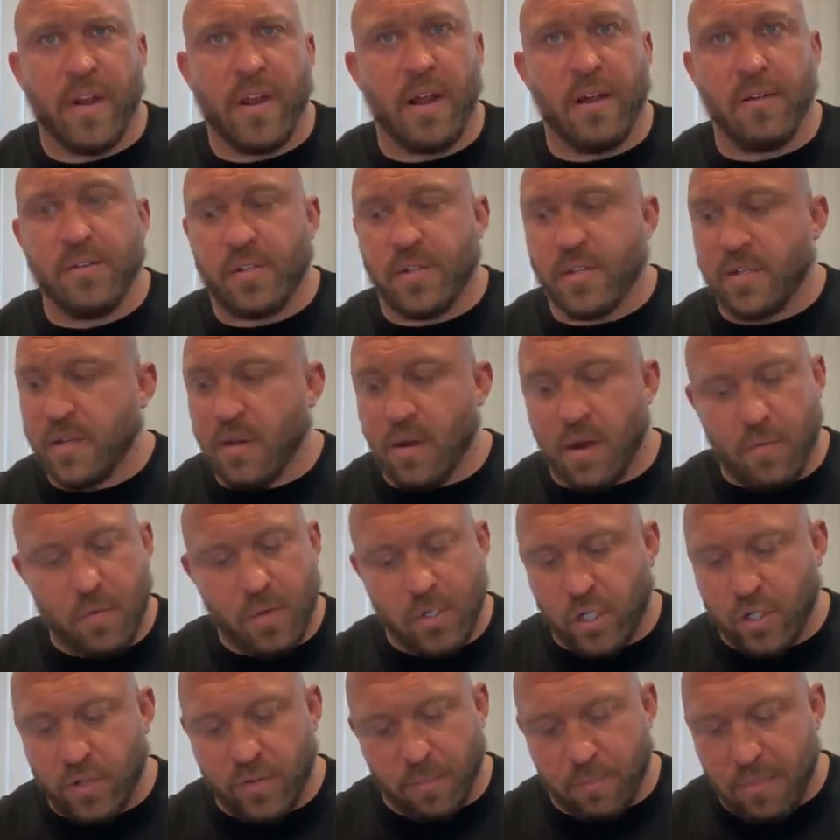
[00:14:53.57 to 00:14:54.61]
And I was just like, I
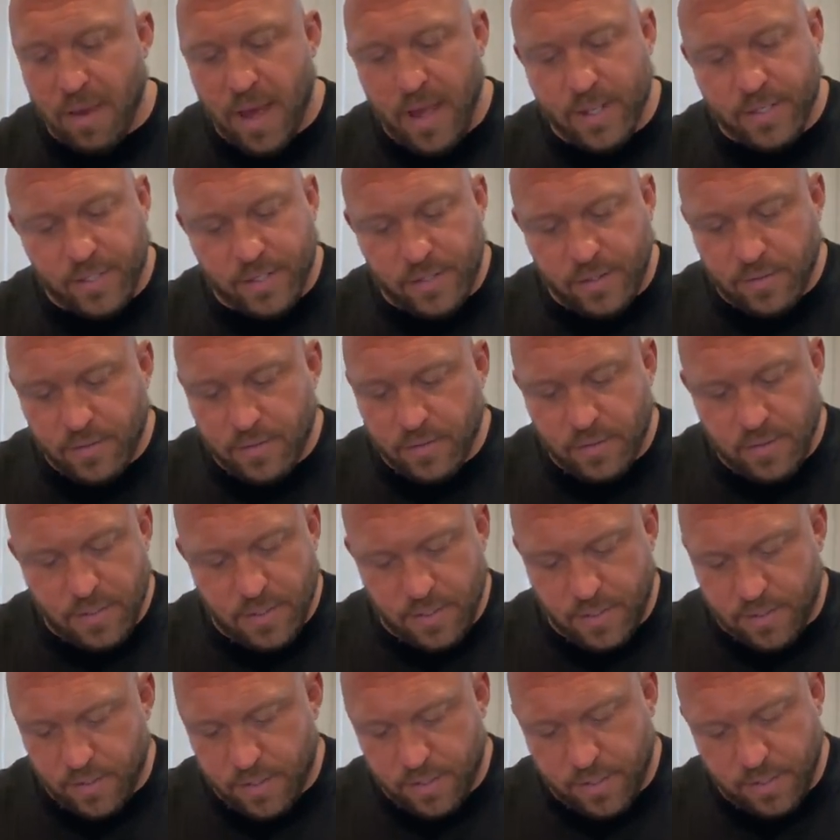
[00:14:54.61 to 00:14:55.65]
wish you the best.
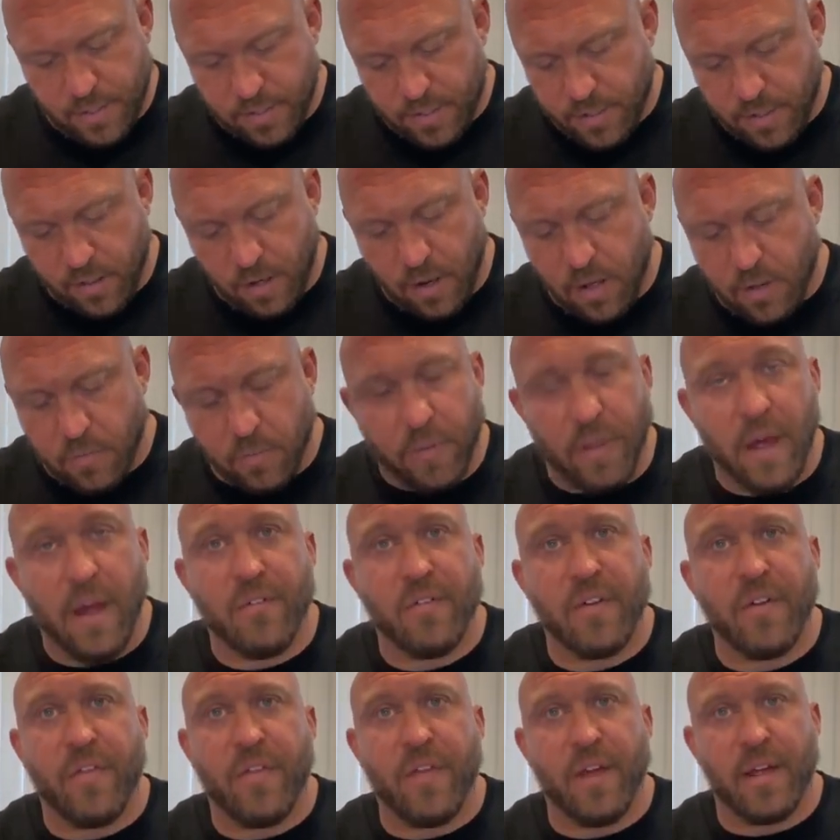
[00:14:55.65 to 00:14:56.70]
Just good luck with
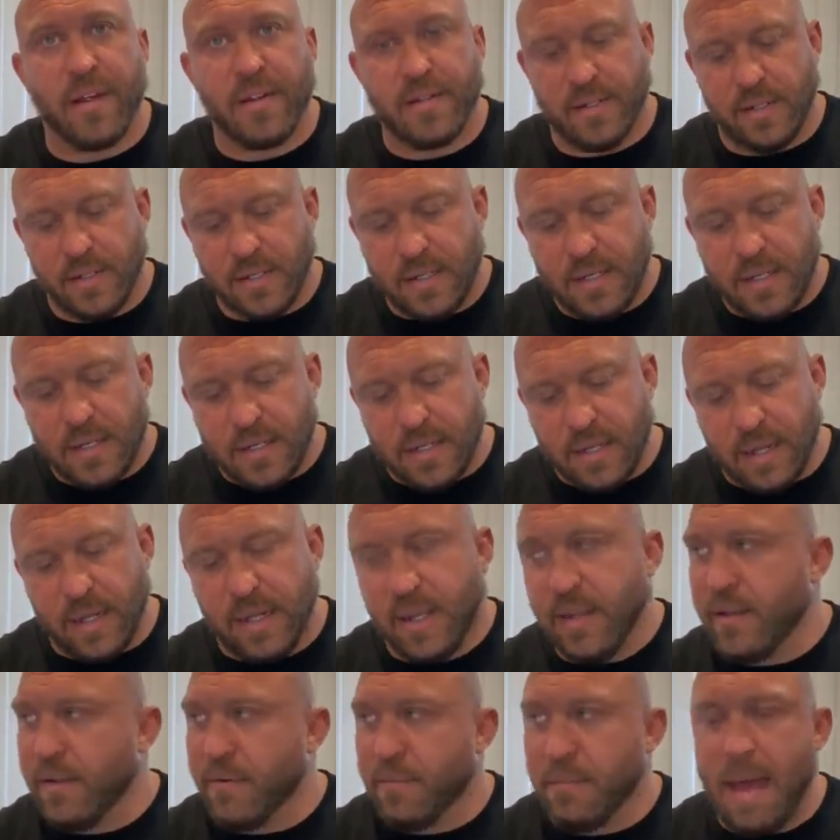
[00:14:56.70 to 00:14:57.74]
everything.
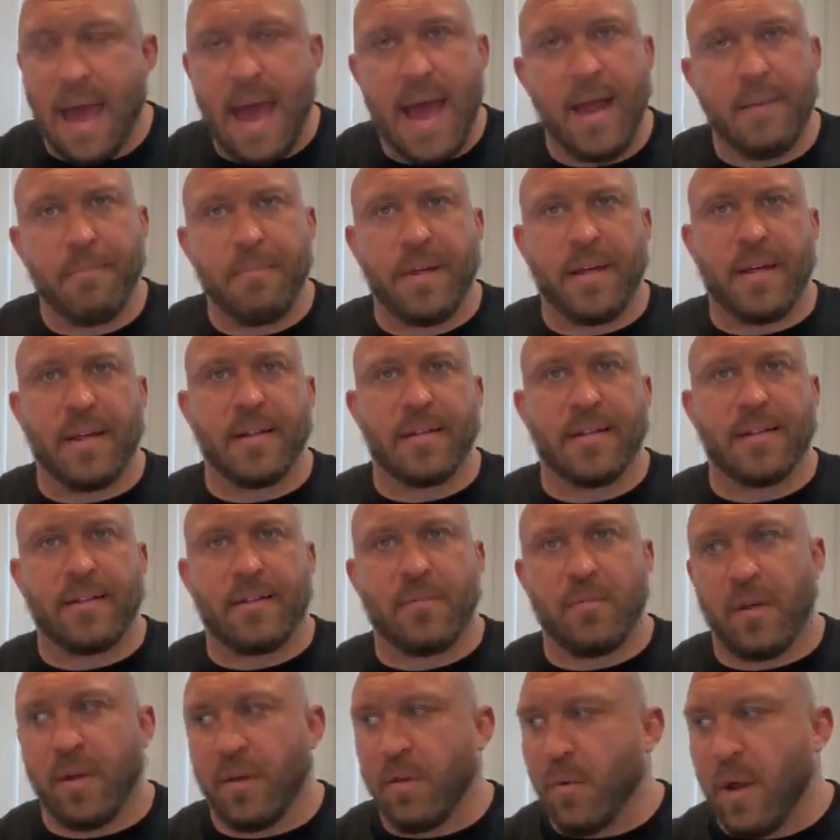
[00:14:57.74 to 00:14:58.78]
Like, you're mad
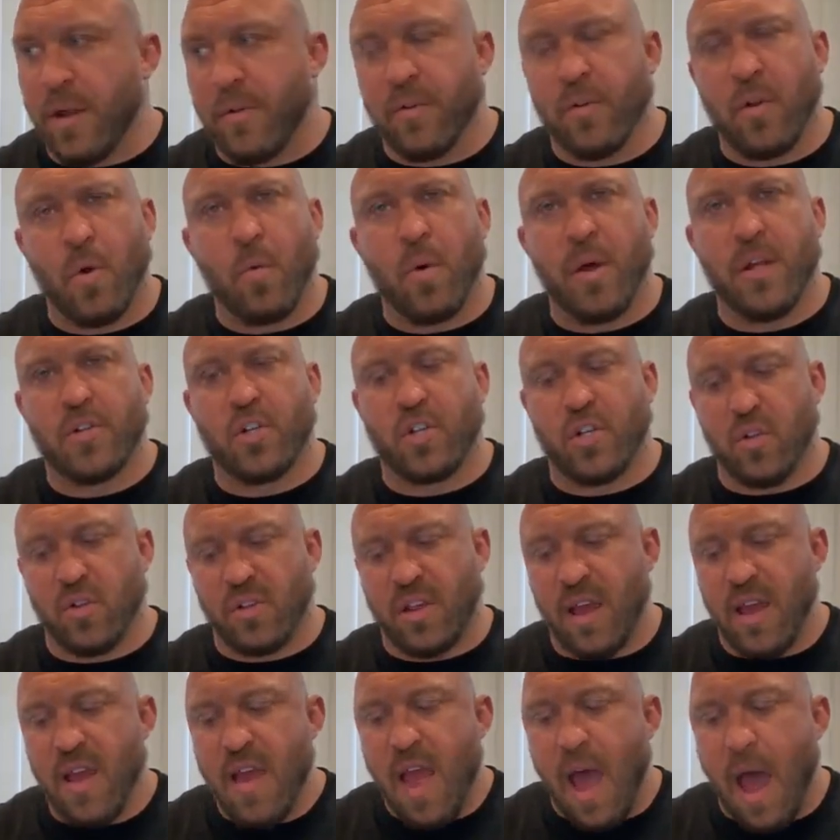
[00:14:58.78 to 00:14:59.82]
because, like, I don't know what she
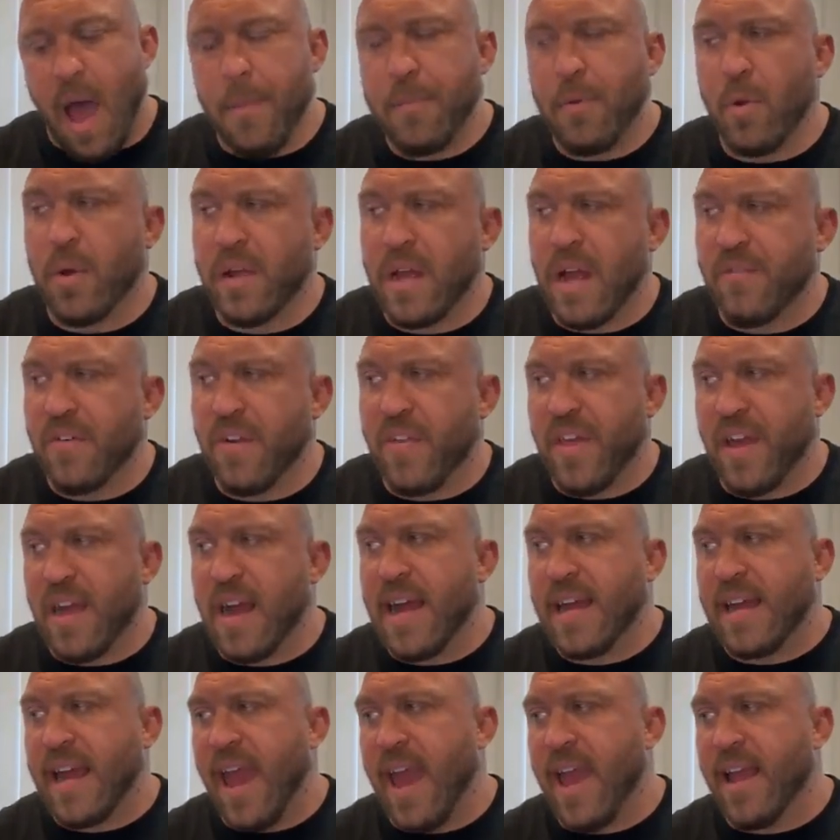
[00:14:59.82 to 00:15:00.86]
goes, I'm doing everything
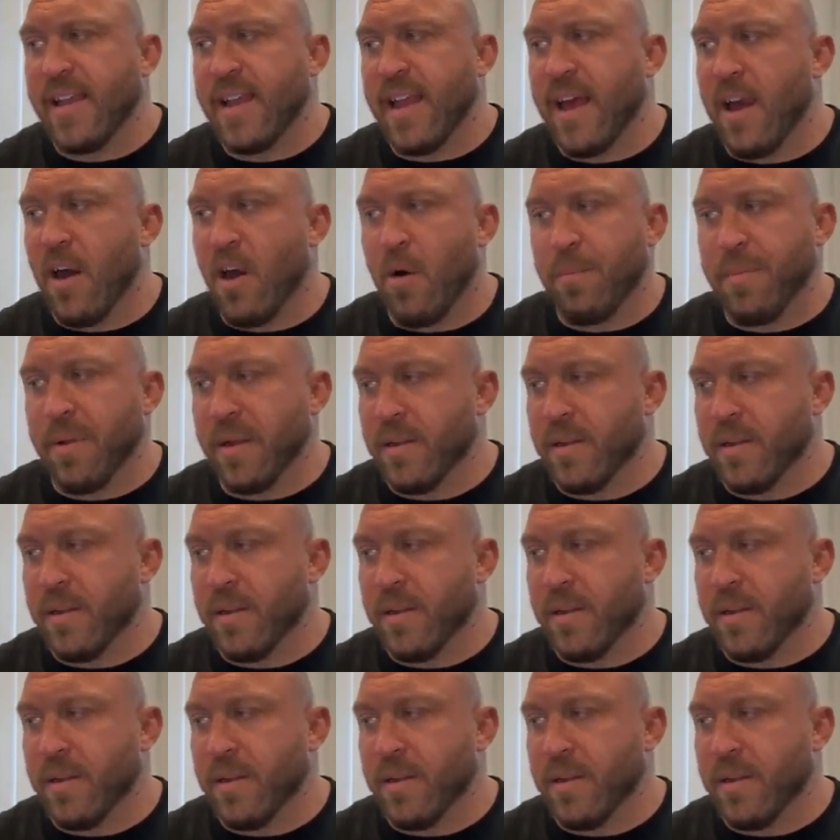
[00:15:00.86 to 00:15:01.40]
I can to help.